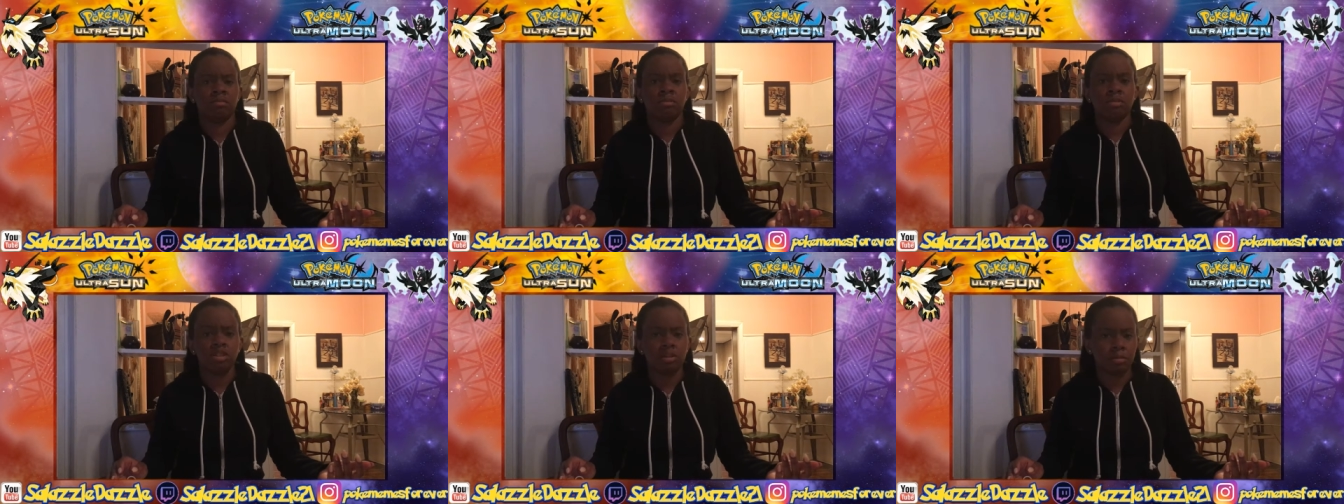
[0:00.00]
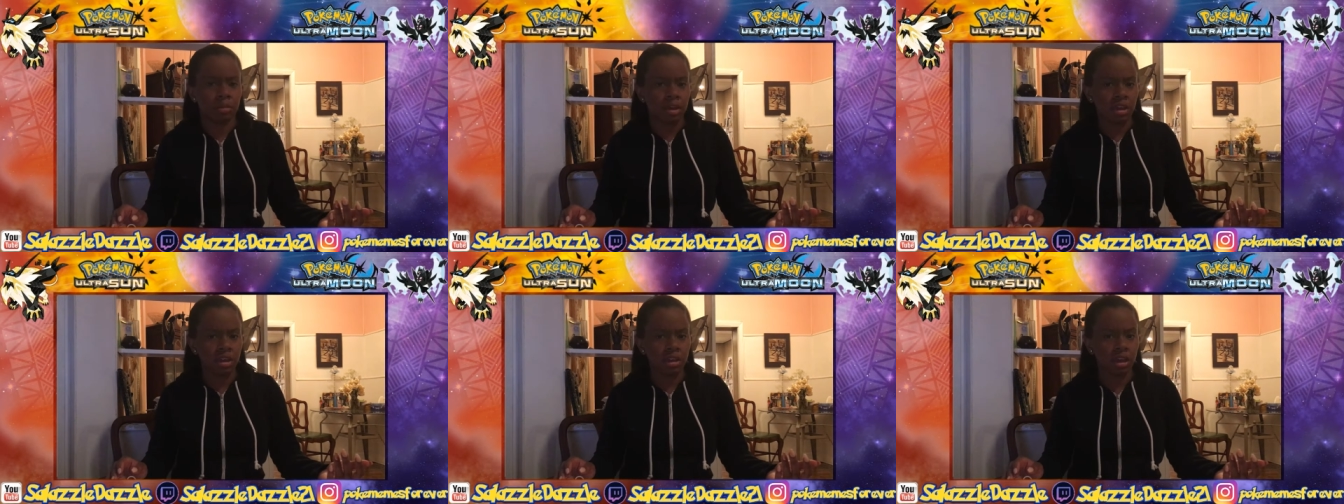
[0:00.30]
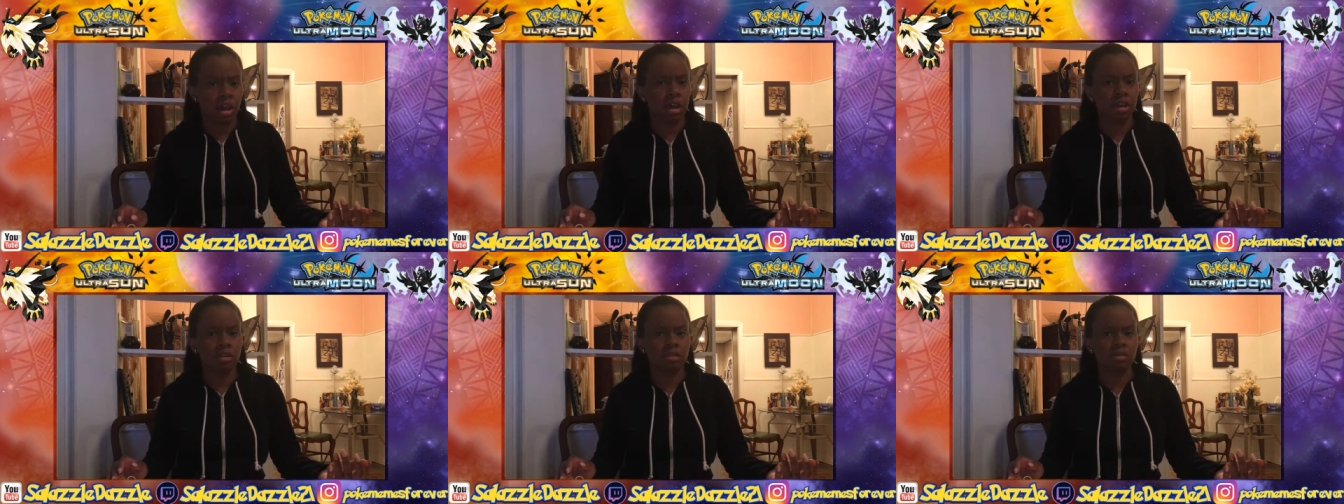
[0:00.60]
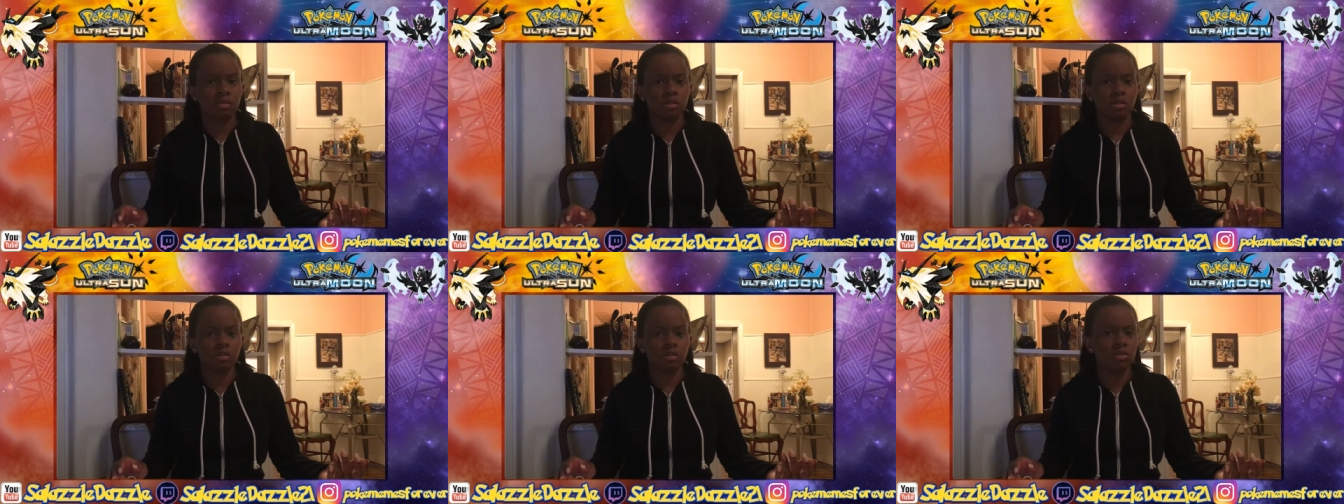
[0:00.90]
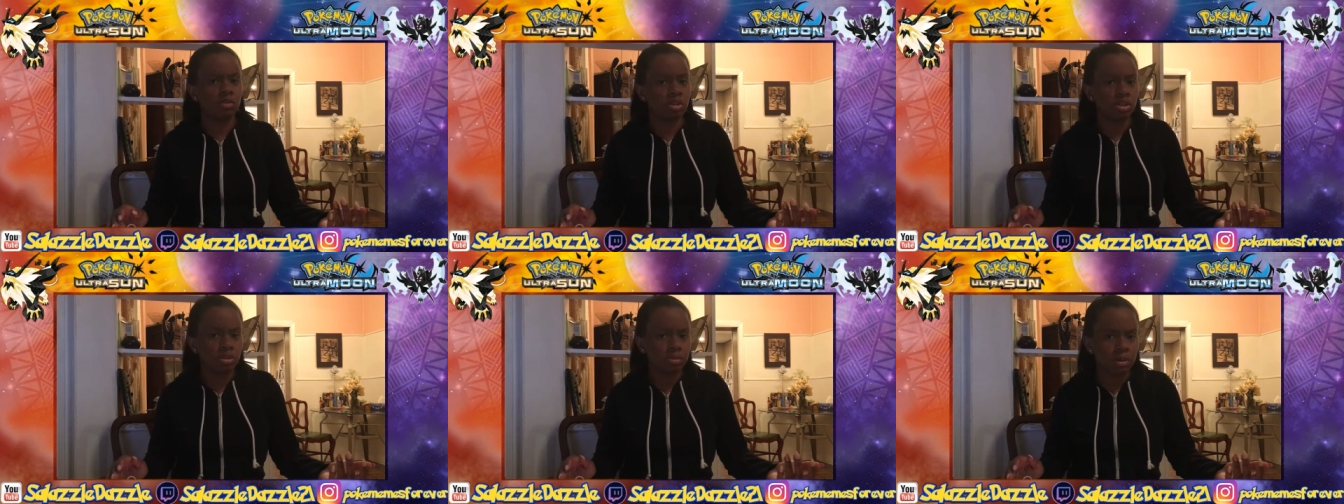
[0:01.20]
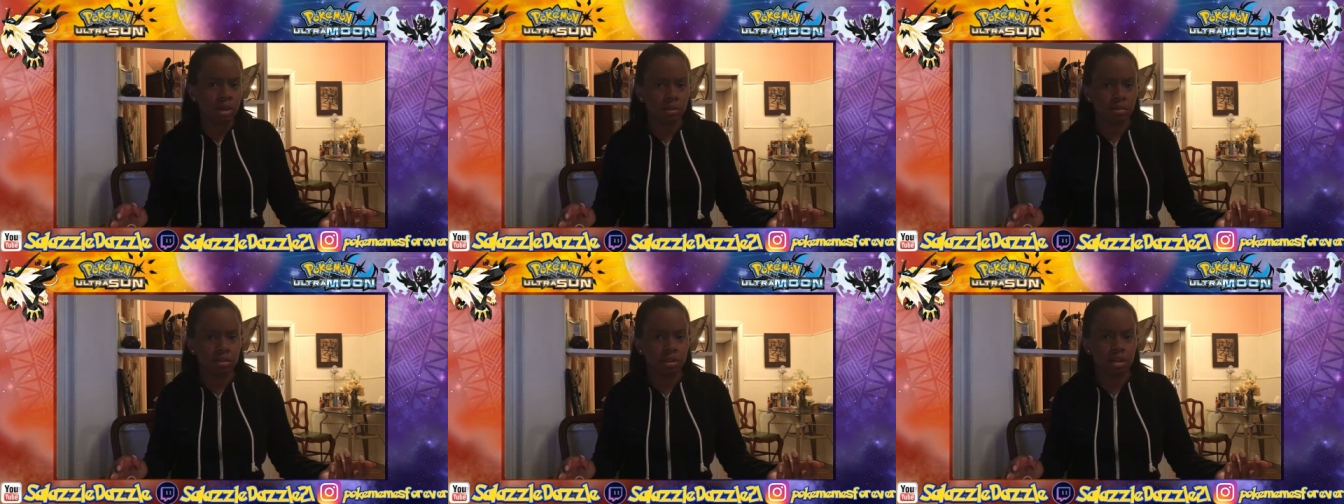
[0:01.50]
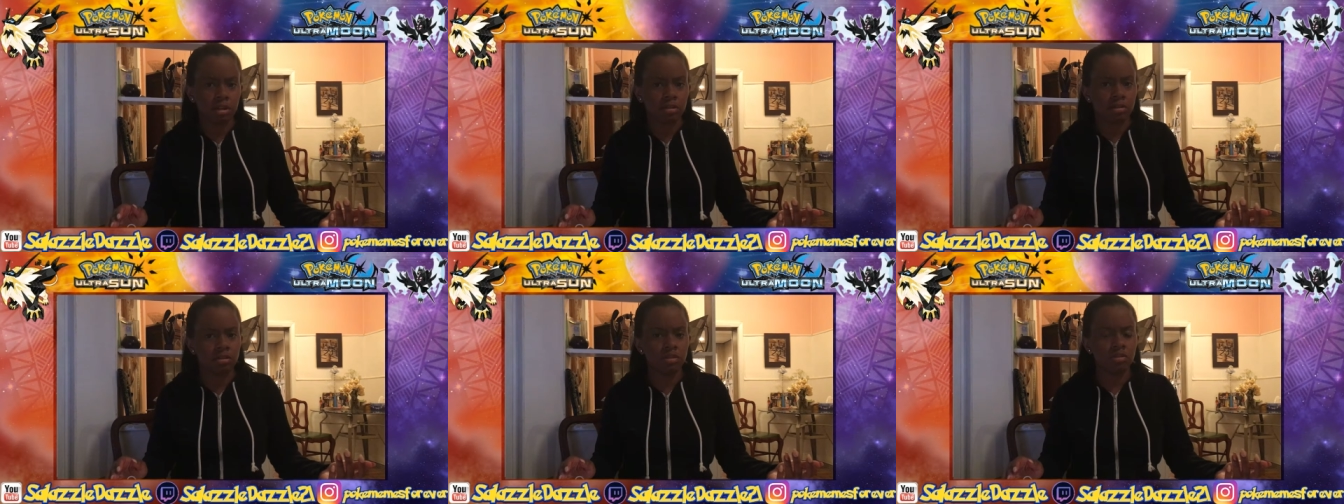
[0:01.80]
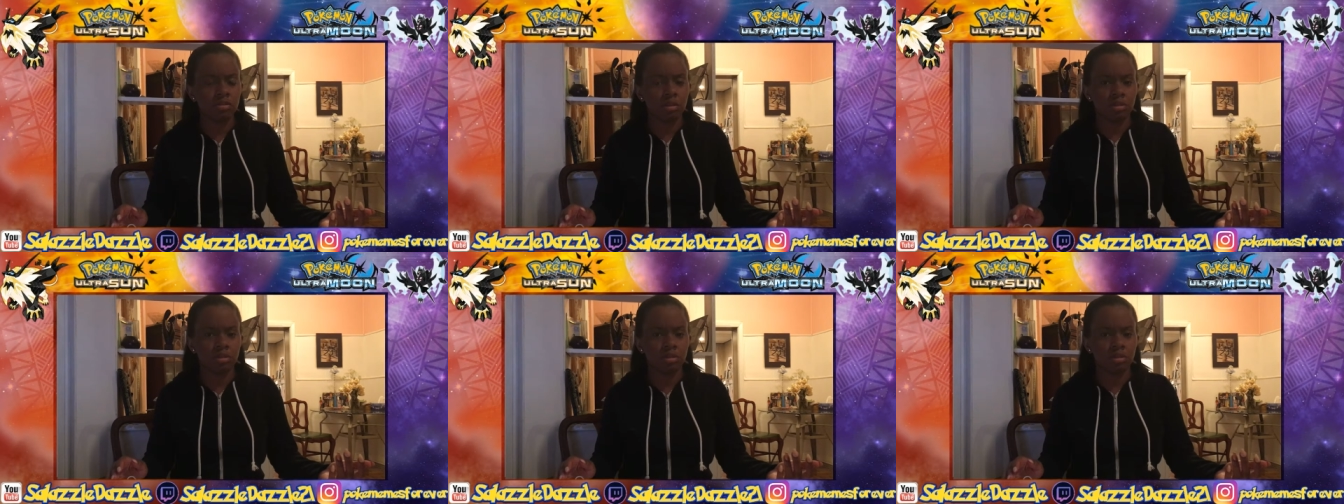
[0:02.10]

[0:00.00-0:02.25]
Japan got it, so we should be able to get it too.